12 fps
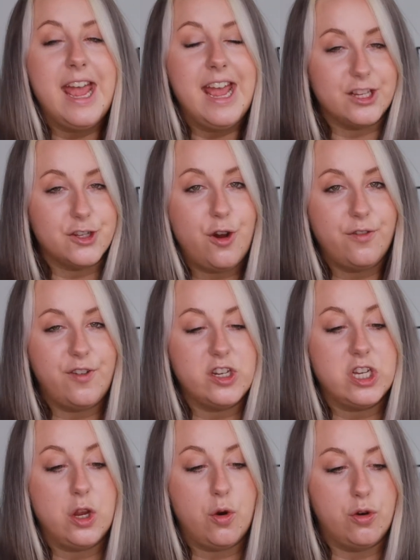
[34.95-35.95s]
It's not
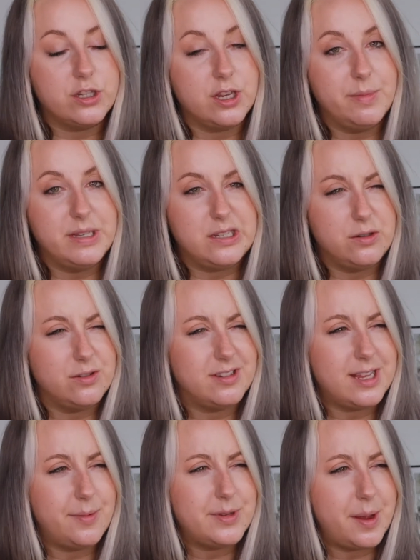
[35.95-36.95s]
officially autumn until
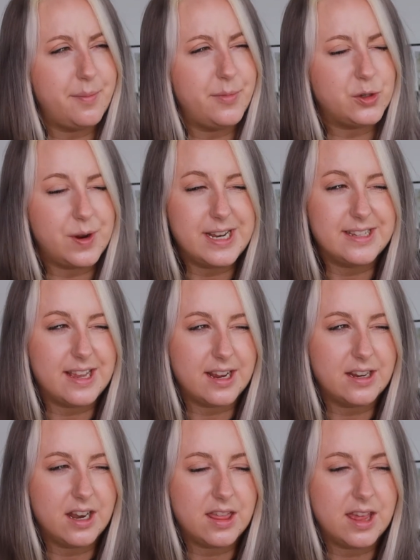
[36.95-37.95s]
September
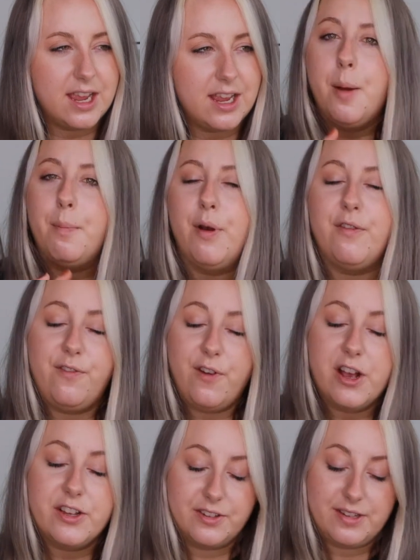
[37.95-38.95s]
22nd, I think. But
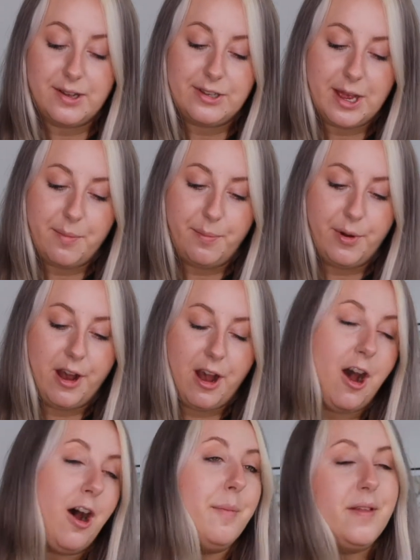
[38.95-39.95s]
1st of September,
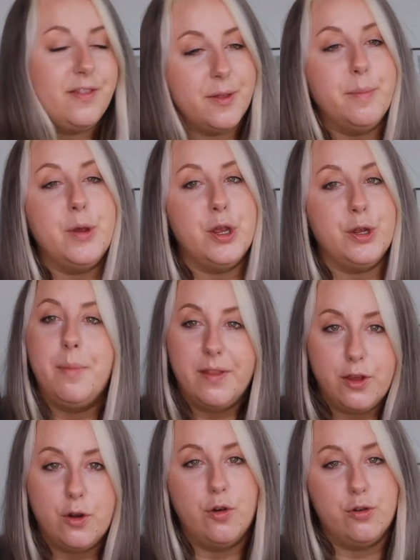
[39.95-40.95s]
I'm in the mood. I'm in
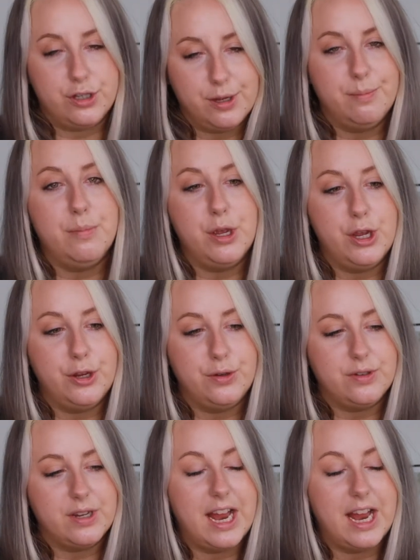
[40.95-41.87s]
the autumn mood.